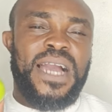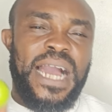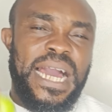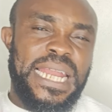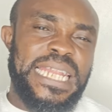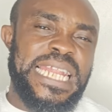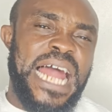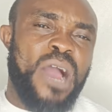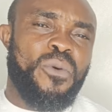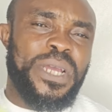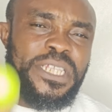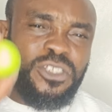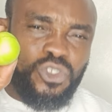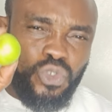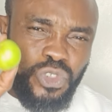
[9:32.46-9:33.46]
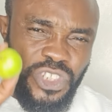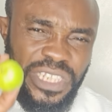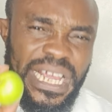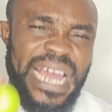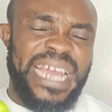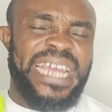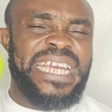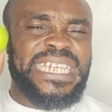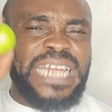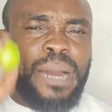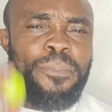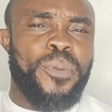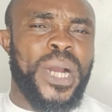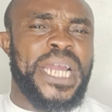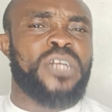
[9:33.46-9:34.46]
Allow it to stay in
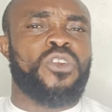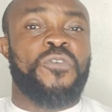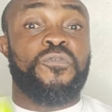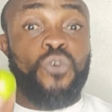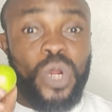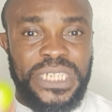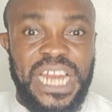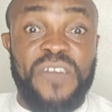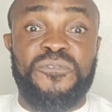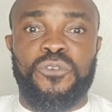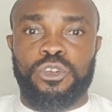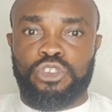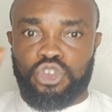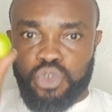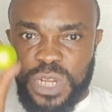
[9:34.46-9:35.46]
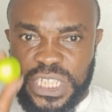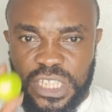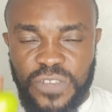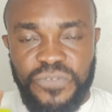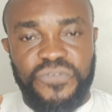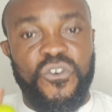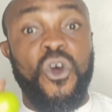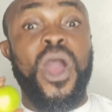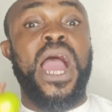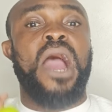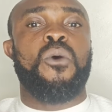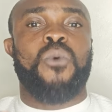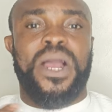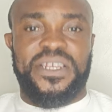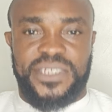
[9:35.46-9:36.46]
that bucket of water for 24
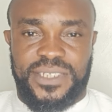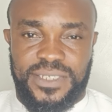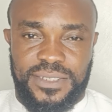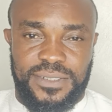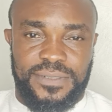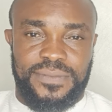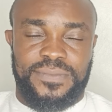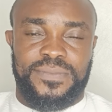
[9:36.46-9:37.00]
hours.